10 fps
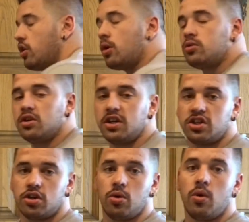old
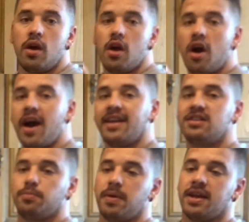traditional
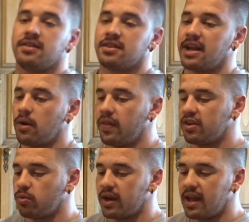Heinz beans. Now
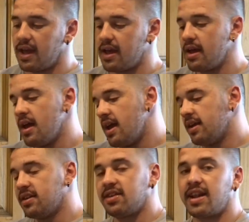this one here
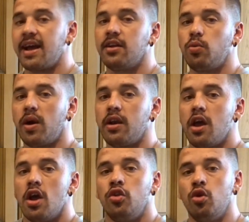is a standard one.
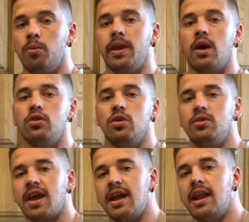Normally I'll
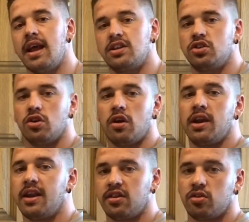use a less sugar
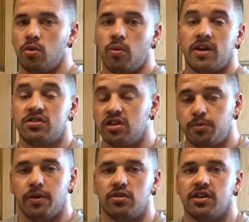and less salt one
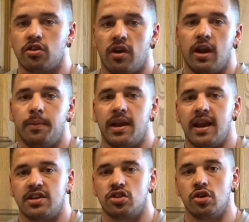just because it's got a little bit
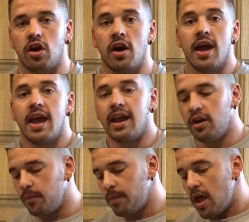less sugar in
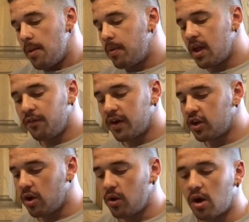them. But if I
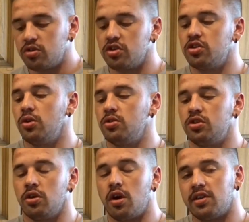don't, I'll just use
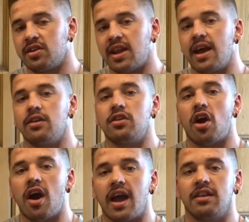your standard
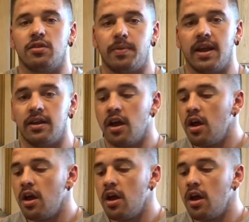Heinz bean,